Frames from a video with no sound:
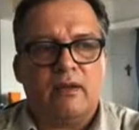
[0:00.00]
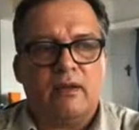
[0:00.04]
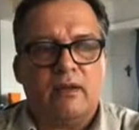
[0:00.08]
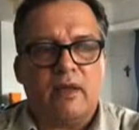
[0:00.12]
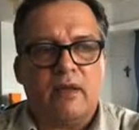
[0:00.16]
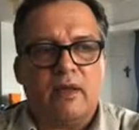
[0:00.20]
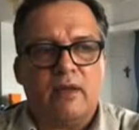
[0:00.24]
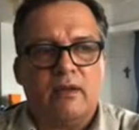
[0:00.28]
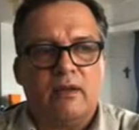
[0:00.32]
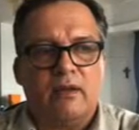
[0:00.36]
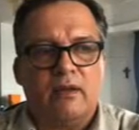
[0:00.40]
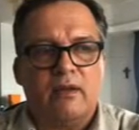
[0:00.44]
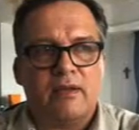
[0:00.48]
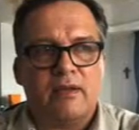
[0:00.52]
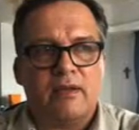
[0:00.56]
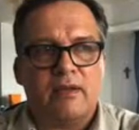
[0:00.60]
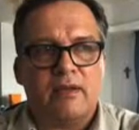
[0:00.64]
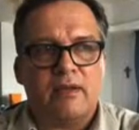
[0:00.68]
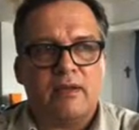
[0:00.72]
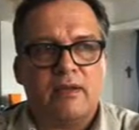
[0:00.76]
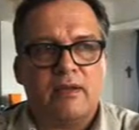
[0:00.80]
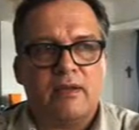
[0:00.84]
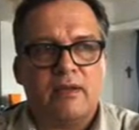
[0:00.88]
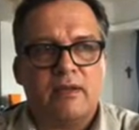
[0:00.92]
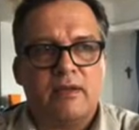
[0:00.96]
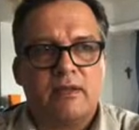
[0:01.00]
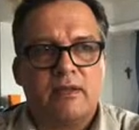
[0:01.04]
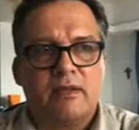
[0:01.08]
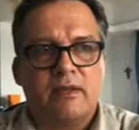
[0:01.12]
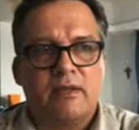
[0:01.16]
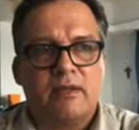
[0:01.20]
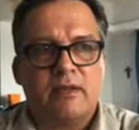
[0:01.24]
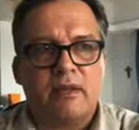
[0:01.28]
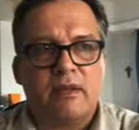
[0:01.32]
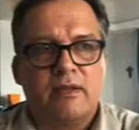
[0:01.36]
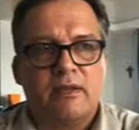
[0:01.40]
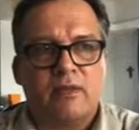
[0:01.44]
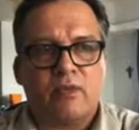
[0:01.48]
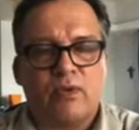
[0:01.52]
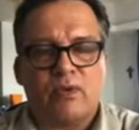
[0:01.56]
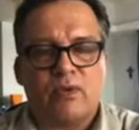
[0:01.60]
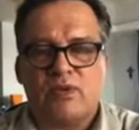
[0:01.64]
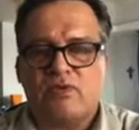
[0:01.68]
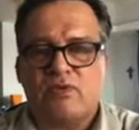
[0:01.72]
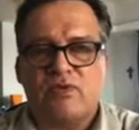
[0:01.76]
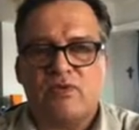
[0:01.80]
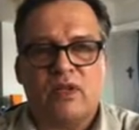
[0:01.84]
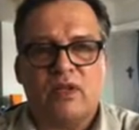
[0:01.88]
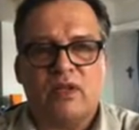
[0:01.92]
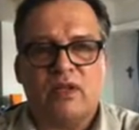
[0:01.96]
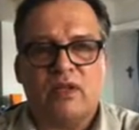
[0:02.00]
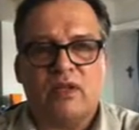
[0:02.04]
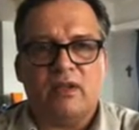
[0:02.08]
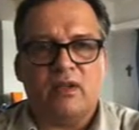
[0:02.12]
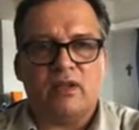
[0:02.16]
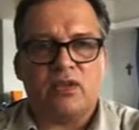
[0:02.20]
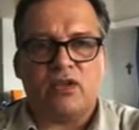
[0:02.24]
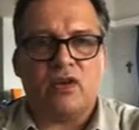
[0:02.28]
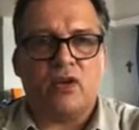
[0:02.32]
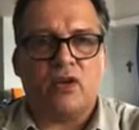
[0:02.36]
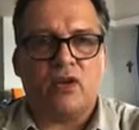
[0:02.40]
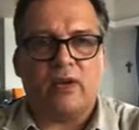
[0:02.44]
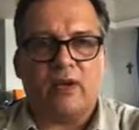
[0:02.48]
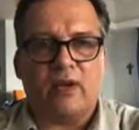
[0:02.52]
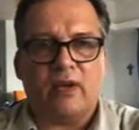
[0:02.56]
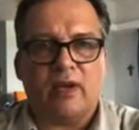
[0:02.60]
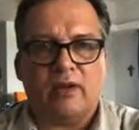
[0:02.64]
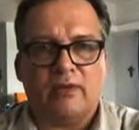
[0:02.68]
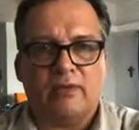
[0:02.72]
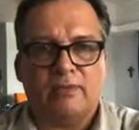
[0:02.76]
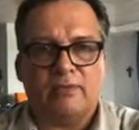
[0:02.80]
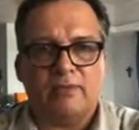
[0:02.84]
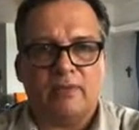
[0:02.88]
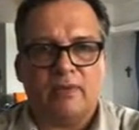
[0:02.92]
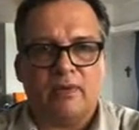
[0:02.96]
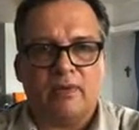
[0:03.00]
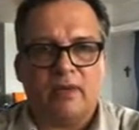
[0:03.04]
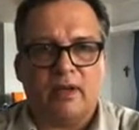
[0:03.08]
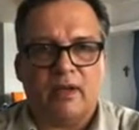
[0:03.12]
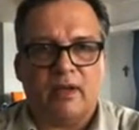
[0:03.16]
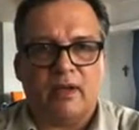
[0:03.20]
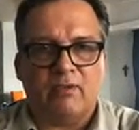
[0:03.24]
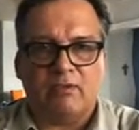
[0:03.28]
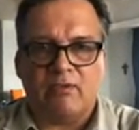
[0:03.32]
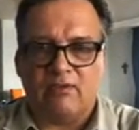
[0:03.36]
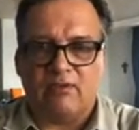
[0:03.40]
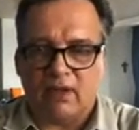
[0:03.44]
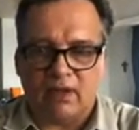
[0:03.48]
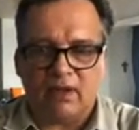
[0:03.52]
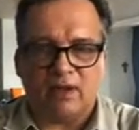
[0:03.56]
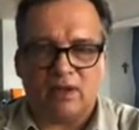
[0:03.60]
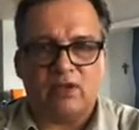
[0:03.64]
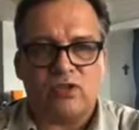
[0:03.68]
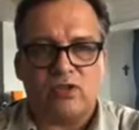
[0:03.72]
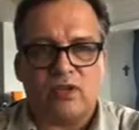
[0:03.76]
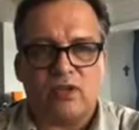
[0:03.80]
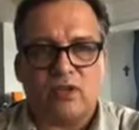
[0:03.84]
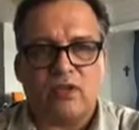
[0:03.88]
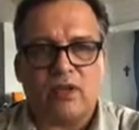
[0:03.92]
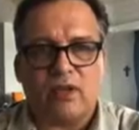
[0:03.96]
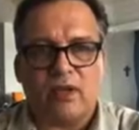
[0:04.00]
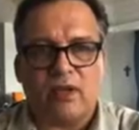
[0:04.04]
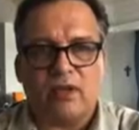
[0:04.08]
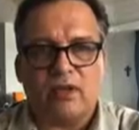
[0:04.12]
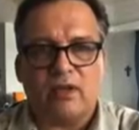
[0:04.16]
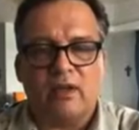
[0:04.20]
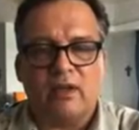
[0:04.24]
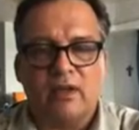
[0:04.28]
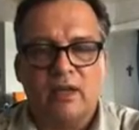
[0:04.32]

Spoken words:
and this was really shocking, very shocking.